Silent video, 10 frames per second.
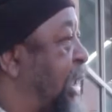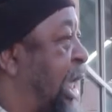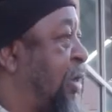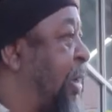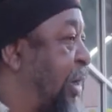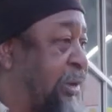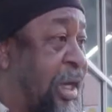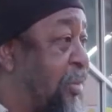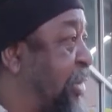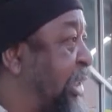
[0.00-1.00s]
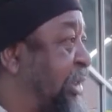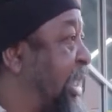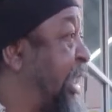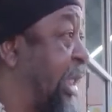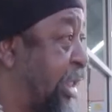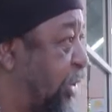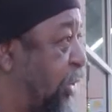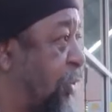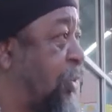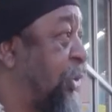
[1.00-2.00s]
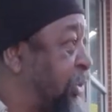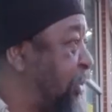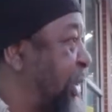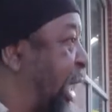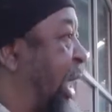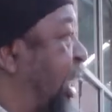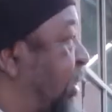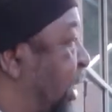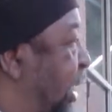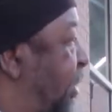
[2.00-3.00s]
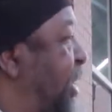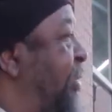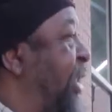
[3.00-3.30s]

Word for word: everybody was all mixed in. They didn't know who was who. Like, hey, okay, wait a